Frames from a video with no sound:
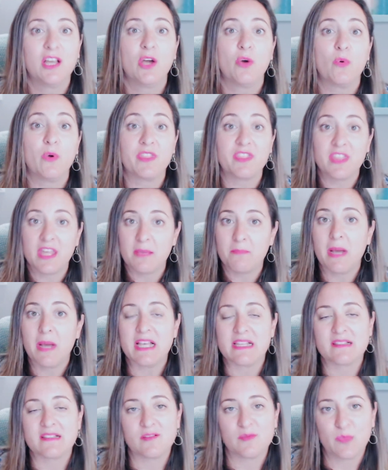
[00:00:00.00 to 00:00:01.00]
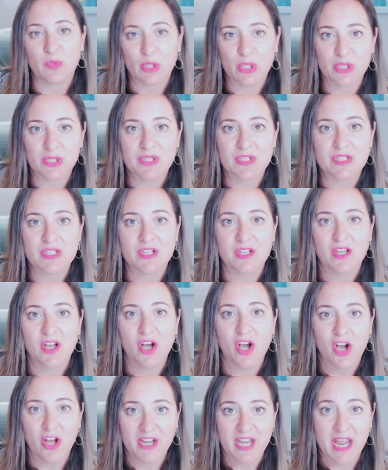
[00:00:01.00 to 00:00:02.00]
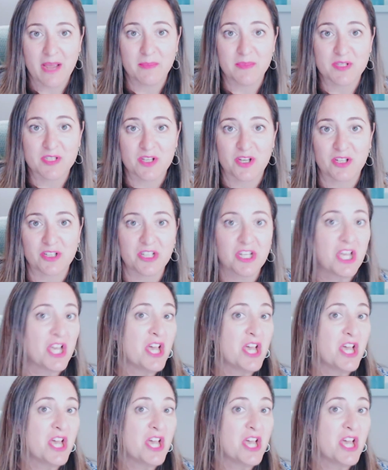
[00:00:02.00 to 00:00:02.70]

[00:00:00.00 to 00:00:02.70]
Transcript: with their puzzle books on Amazon.